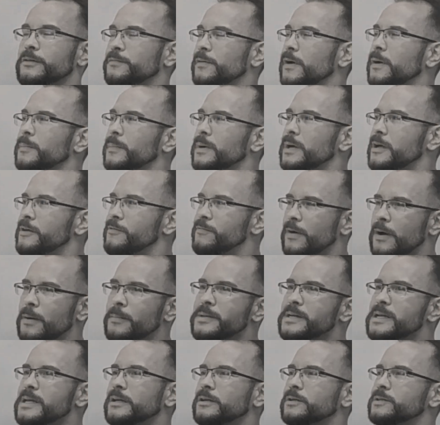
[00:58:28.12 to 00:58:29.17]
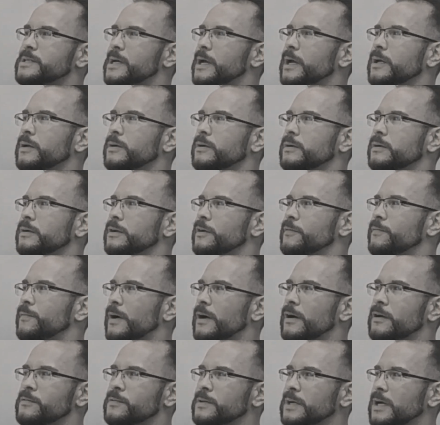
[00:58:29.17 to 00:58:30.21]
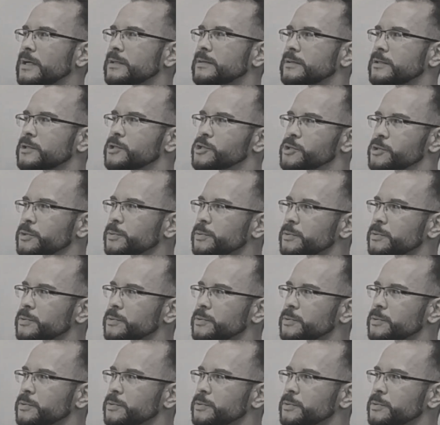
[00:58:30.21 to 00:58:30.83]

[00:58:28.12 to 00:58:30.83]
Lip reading: if I'm an entertainer, if I've got the juice.